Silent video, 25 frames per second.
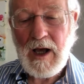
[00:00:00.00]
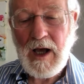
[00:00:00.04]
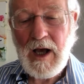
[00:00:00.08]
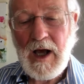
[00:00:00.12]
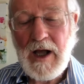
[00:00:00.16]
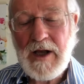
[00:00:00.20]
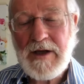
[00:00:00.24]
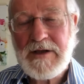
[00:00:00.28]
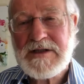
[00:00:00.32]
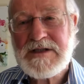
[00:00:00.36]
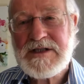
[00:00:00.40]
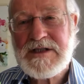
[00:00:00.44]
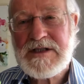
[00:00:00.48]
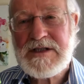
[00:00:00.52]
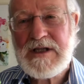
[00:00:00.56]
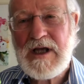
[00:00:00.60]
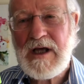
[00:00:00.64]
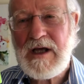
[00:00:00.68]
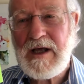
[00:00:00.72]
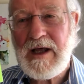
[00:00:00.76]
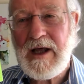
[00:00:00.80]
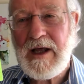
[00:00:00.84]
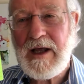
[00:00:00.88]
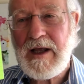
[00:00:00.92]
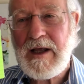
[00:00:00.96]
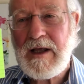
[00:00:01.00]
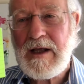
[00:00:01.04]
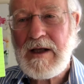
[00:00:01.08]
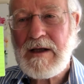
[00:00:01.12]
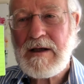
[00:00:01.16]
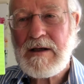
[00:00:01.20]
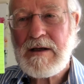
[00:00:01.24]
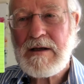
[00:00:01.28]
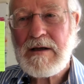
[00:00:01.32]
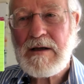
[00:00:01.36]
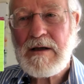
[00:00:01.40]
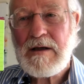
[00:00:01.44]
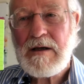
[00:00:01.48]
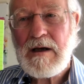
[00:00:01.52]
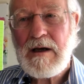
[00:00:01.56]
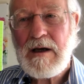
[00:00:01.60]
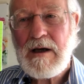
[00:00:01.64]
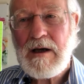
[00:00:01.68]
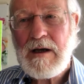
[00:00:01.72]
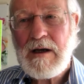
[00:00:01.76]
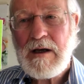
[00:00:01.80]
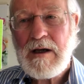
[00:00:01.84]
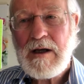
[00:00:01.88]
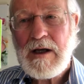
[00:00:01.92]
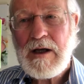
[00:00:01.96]
and say,
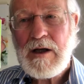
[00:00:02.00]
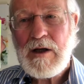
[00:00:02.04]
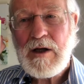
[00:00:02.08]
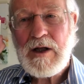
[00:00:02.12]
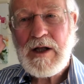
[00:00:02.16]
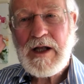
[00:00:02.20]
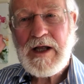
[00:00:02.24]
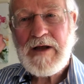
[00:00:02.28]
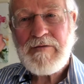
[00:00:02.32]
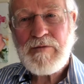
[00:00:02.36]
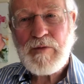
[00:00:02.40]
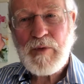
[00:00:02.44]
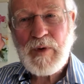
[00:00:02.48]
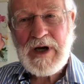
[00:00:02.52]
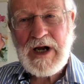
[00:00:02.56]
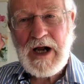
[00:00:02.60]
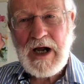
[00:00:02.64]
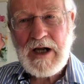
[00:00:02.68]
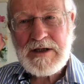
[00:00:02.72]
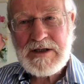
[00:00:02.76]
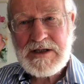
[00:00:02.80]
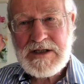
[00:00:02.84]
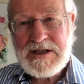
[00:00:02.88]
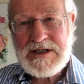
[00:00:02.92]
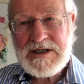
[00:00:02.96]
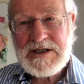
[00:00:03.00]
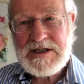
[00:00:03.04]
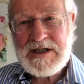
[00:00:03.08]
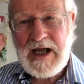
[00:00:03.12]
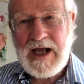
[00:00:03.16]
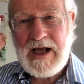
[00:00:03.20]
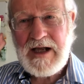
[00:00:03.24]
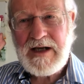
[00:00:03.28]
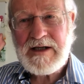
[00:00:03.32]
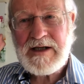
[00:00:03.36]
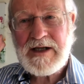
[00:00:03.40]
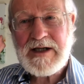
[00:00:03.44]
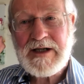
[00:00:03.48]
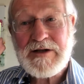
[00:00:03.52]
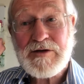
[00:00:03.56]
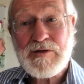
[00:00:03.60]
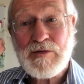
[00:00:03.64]
if we're understanding